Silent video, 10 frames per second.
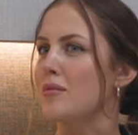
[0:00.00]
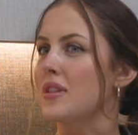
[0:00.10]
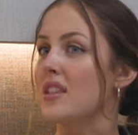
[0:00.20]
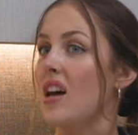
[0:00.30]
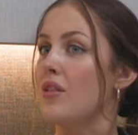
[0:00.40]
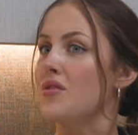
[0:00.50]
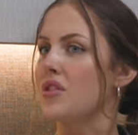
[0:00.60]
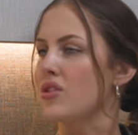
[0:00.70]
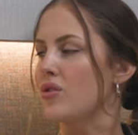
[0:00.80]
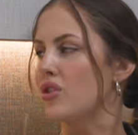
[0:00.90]
themselves
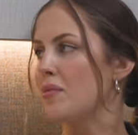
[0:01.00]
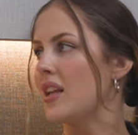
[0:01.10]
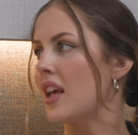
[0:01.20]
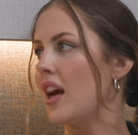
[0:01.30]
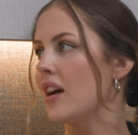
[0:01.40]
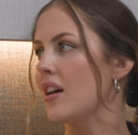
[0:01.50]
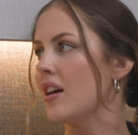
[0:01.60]
on social media.